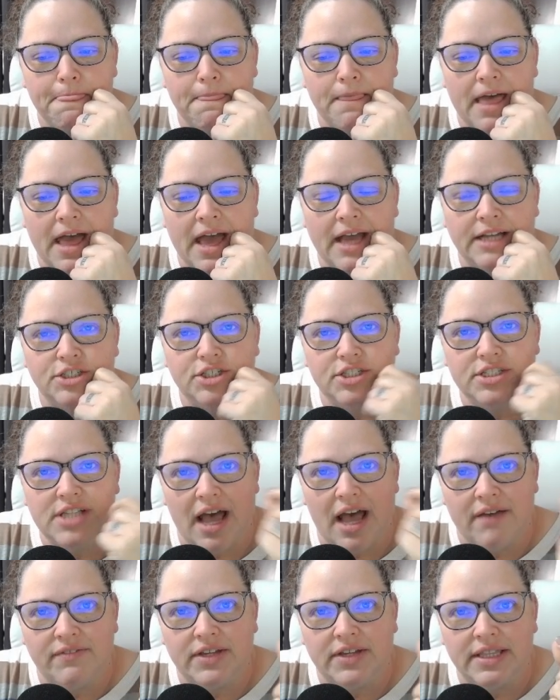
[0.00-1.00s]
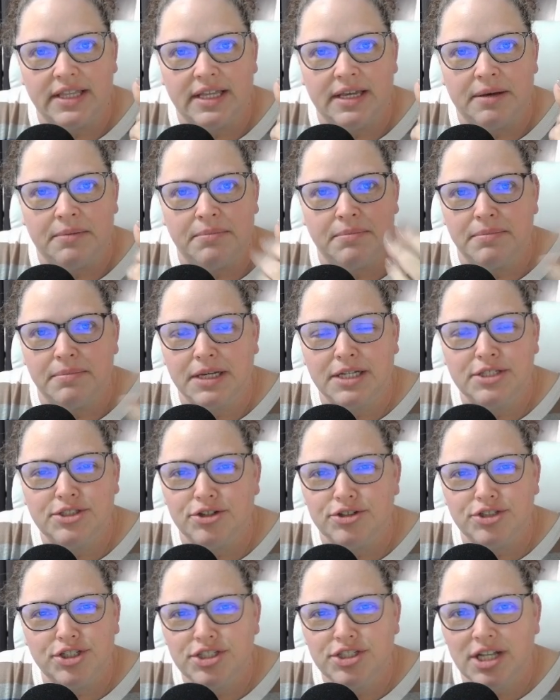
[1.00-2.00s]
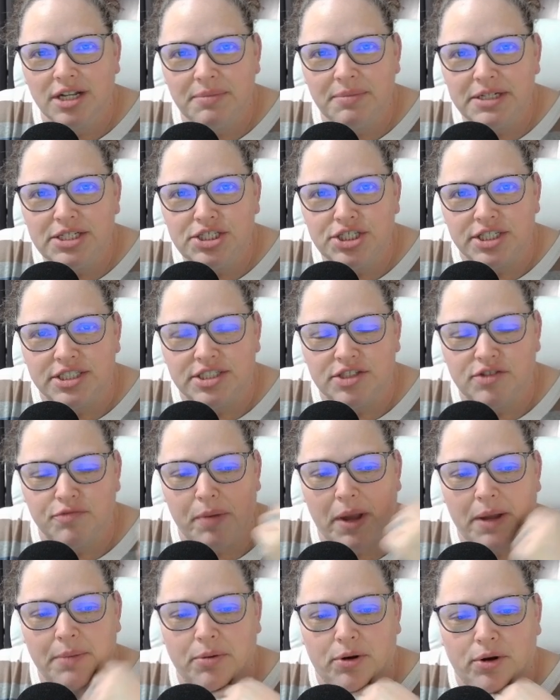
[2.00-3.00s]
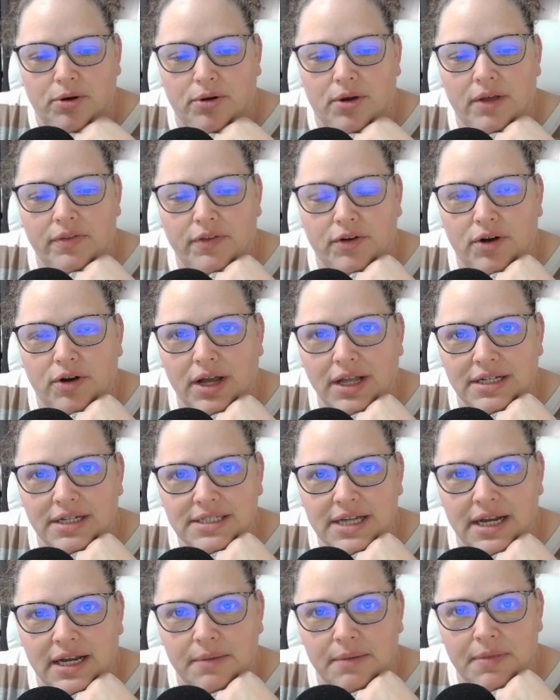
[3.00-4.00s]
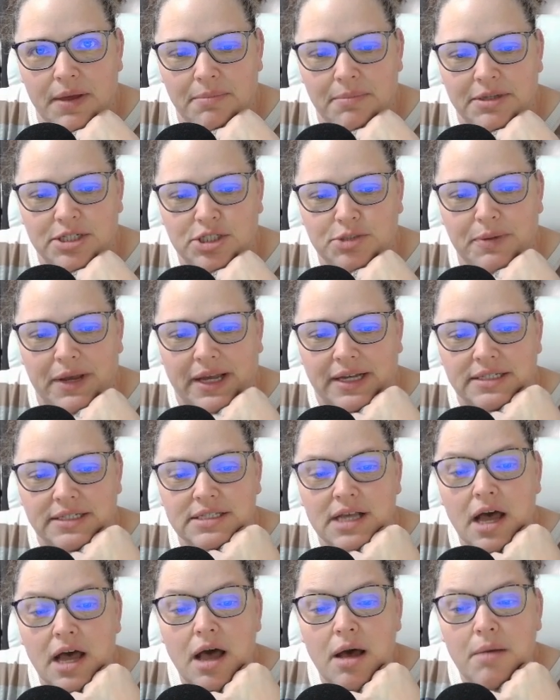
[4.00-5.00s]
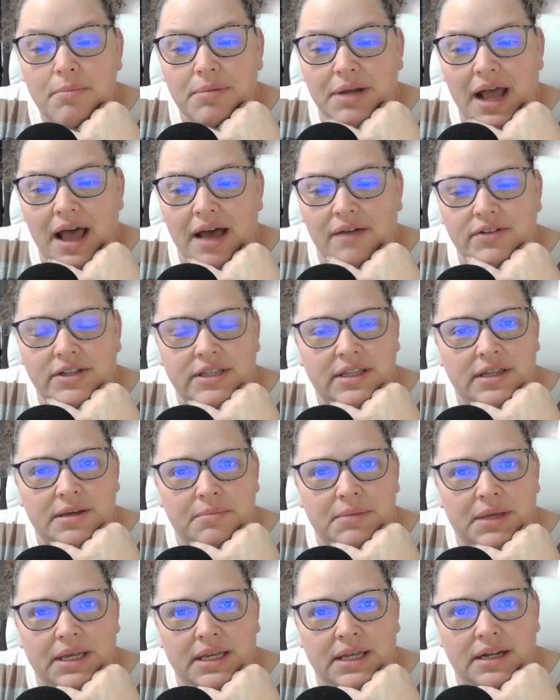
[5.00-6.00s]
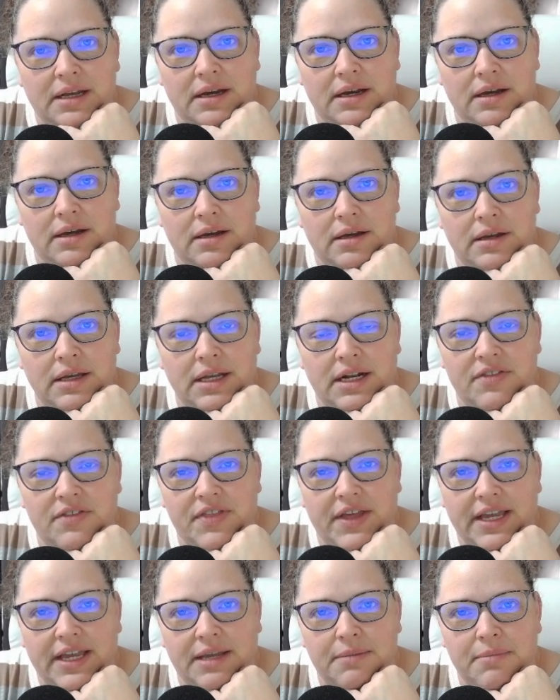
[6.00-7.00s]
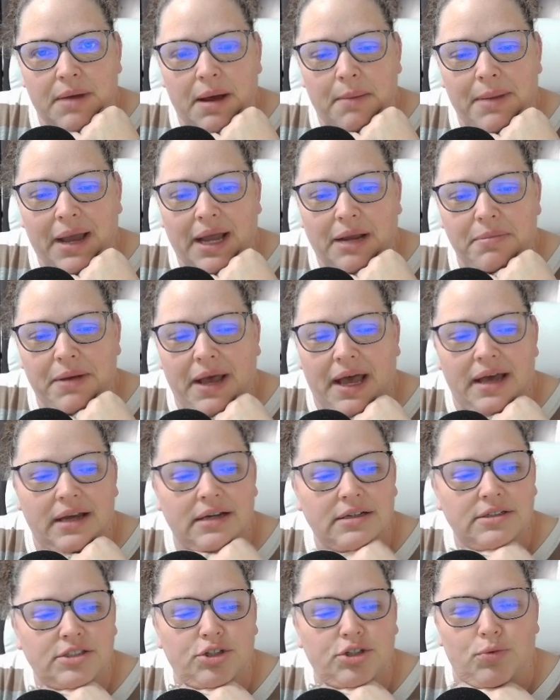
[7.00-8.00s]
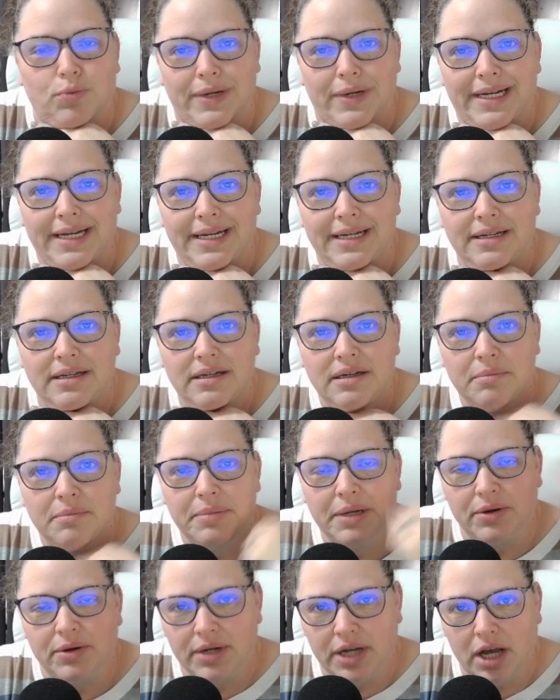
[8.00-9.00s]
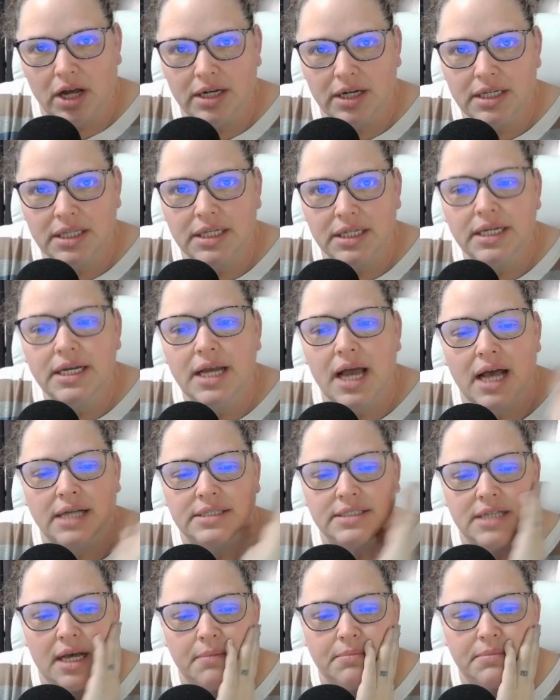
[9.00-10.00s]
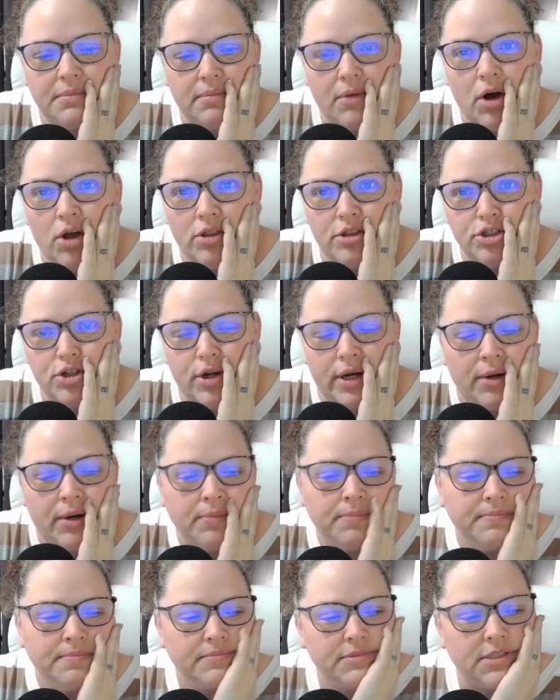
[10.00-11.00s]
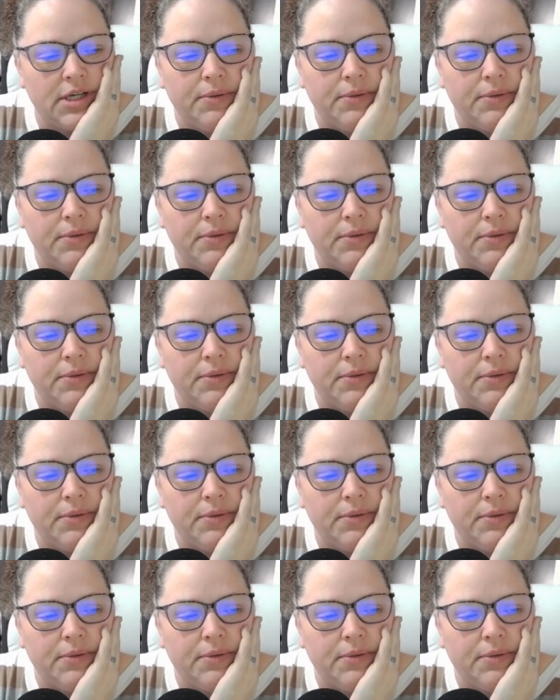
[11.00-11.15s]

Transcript: And just having them, because they're just going to be sheets of paper. They're not going to take up that much space, but having them in a thing in my backpack to read periodically as I'm on the trail. So